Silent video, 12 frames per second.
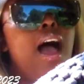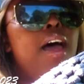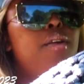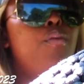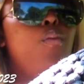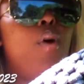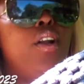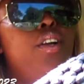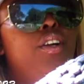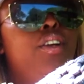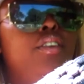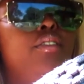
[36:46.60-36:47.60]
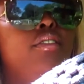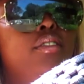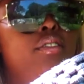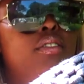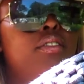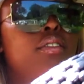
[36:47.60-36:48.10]
don't wanna,
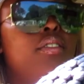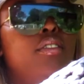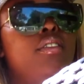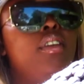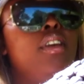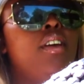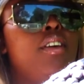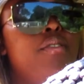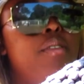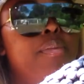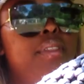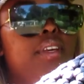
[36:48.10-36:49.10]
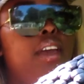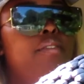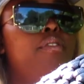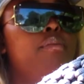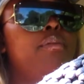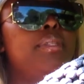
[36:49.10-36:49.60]
can you open the gate
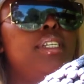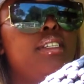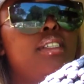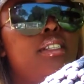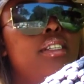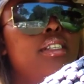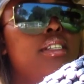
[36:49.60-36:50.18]
for me, please?